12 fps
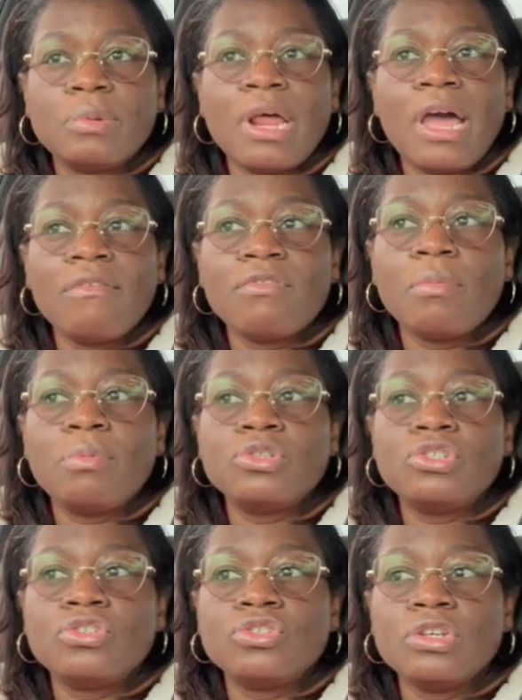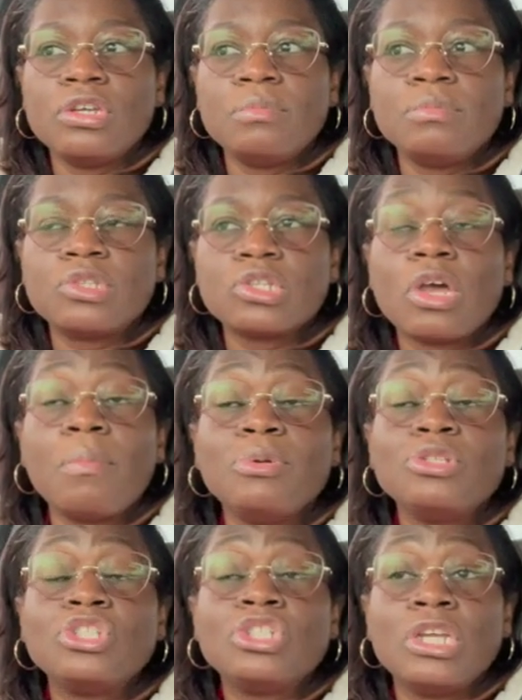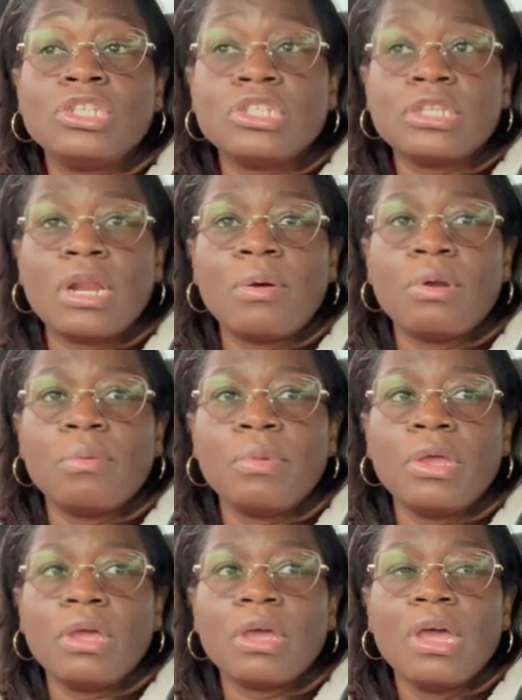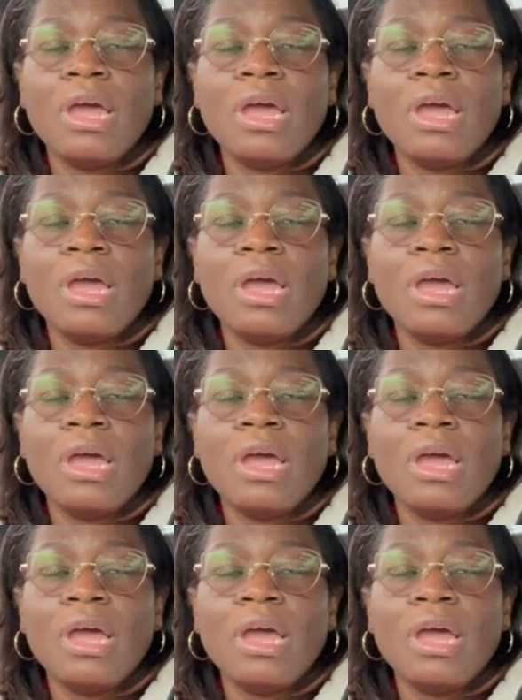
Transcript: But I have a couple dreams, couple changes that I want to make.